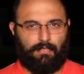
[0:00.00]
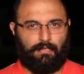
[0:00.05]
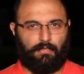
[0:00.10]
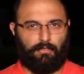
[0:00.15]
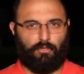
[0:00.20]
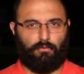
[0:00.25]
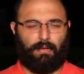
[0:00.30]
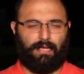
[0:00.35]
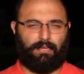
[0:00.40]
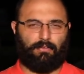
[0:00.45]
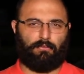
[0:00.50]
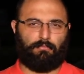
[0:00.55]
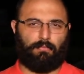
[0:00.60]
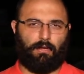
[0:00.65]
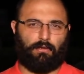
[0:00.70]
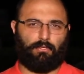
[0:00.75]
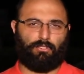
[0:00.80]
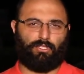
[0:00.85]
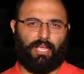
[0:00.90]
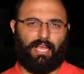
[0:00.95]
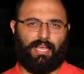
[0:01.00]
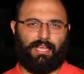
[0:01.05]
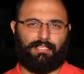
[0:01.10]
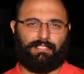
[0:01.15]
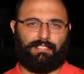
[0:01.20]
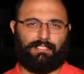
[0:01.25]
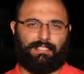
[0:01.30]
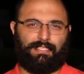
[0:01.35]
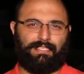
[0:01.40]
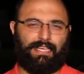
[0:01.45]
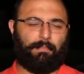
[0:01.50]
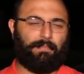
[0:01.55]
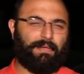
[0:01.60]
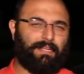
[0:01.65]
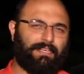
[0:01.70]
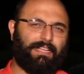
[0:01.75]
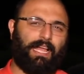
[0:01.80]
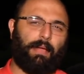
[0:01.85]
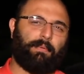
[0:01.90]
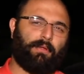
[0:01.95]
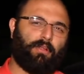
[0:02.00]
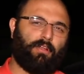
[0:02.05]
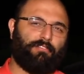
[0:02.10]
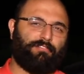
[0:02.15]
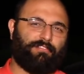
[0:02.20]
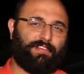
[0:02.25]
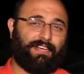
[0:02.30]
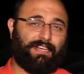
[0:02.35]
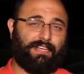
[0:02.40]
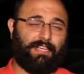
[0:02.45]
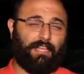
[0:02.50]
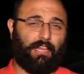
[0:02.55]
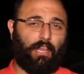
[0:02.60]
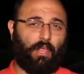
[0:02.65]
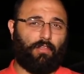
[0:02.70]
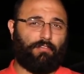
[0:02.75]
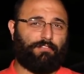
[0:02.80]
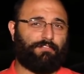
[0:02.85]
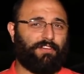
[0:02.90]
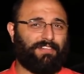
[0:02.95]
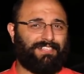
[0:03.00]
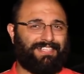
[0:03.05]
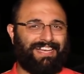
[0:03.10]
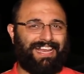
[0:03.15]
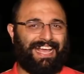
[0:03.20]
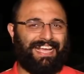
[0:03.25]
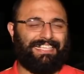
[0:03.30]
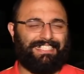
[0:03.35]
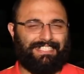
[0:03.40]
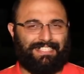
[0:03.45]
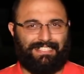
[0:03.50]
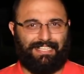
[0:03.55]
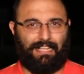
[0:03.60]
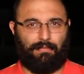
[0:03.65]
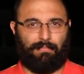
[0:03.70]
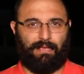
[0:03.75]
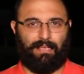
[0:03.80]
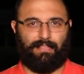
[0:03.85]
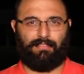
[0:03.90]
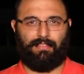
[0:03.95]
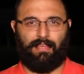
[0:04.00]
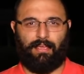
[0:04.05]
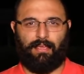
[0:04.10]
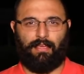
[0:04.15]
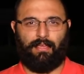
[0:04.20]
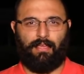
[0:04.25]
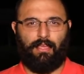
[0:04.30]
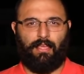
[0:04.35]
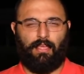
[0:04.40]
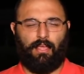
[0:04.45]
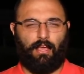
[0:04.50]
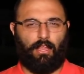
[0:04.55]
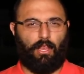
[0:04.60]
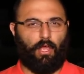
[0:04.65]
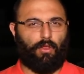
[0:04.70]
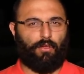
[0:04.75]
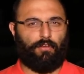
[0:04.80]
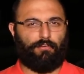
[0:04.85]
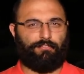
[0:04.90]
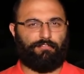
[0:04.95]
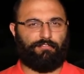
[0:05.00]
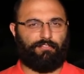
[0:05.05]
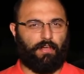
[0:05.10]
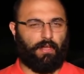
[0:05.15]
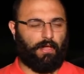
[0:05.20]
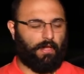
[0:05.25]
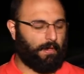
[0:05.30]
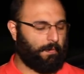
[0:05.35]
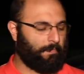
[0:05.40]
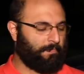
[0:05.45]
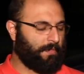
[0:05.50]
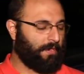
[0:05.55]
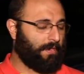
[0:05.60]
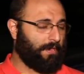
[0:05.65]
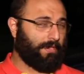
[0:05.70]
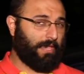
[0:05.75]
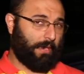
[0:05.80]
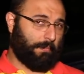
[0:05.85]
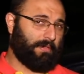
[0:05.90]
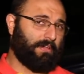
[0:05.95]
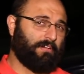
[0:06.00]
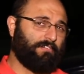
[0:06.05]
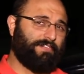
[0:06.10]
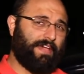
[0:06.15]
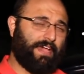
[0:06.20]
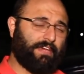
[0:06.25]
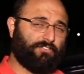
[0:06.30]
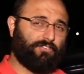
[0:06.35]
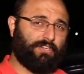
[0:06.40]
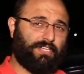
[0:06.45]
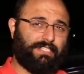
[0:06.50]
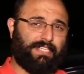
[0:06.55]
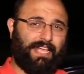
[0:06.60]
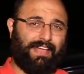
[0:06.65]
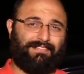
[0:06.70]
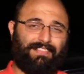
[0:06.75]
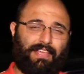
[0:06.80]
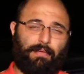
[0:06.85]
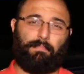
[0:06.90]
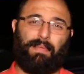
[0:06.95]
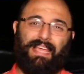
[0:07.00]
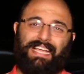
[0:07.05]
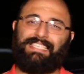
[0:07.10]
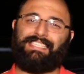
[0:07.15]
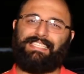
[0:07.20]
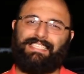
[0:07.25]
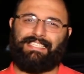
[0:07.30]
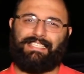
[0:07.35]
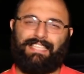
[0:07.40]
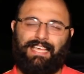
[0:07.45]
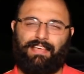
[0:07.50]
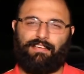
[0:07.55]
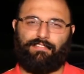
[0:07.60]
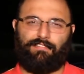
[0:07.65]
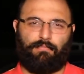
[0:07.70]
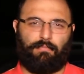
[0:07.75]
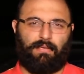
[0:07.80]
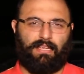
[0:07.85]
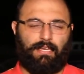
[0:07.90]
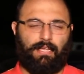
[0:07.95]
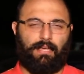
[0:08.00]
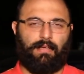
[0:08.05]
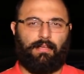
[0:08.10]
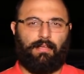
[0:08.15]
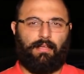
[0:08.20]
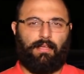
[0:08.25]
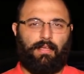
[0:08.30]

Now, you might know Bharuch as the chemical capital of India. A lot of fertilizers are made there. A lot of um, chemical factories have their bases there from India.